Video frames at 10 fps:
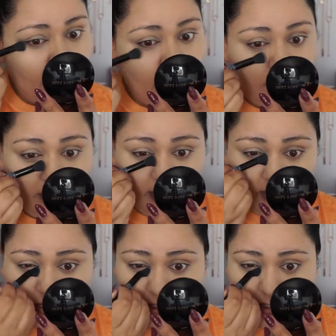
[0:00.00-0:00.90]
an under
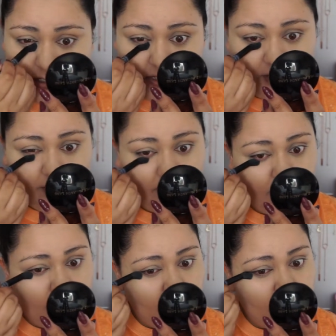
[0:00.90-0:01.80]
eye blurring
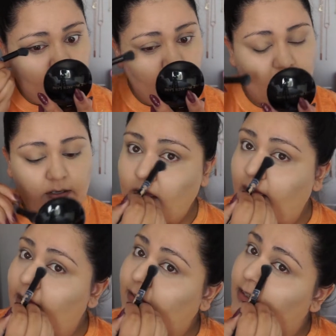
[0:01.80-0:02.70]
powder. I
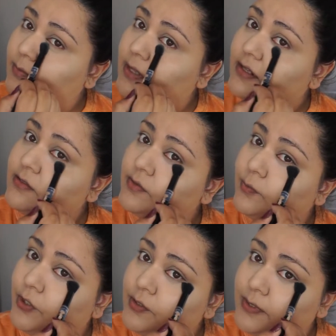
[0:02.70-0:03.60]
like to apply this with a
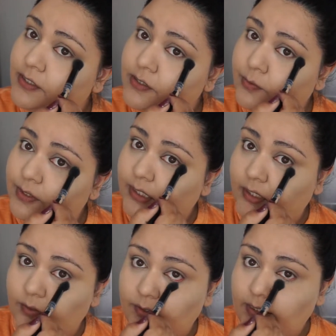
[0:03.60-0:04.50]
brush because you really
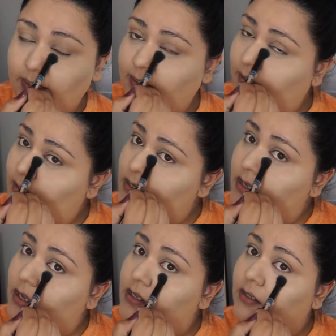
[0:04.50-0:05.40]
don't need
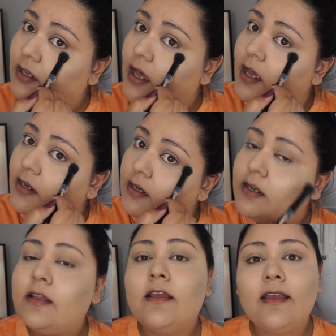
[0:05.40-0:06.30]
a lot.
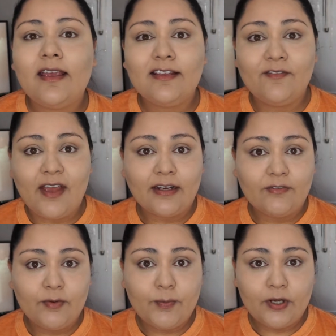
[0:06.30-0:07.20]
In fact, if
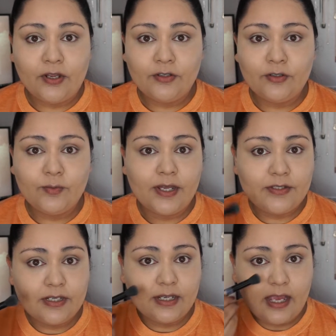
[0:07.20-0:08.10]
you put on too
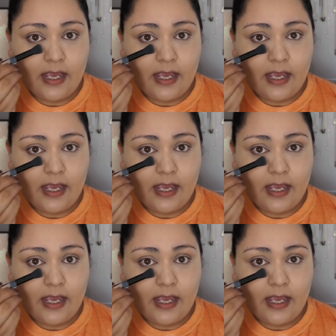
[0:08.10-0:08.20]
much, it